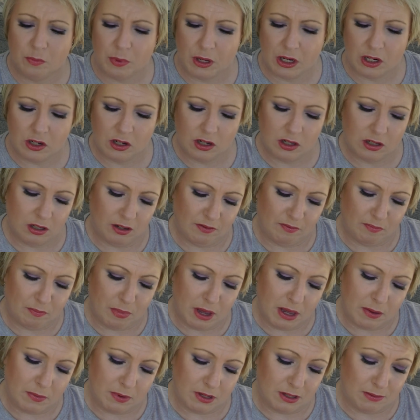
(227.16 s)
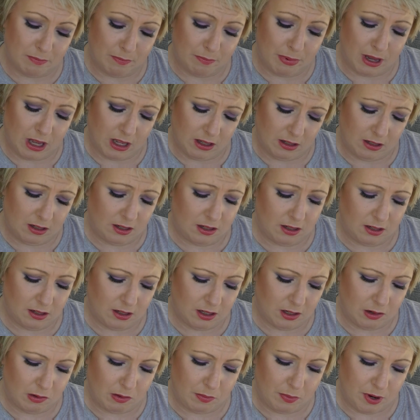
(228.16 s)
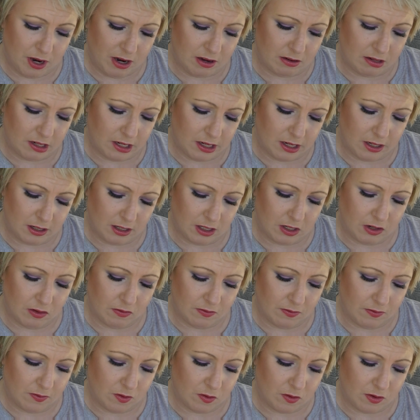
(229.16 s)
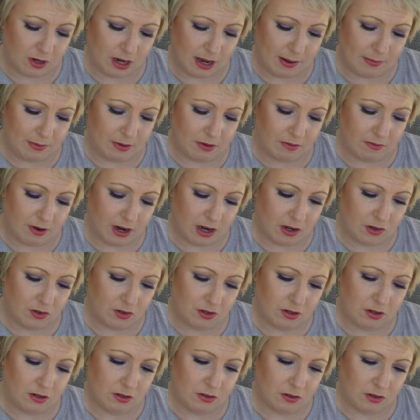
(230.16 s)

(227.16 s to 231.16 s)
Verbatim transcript: pictures of babies' butts, so apparently it's good for nappy rash.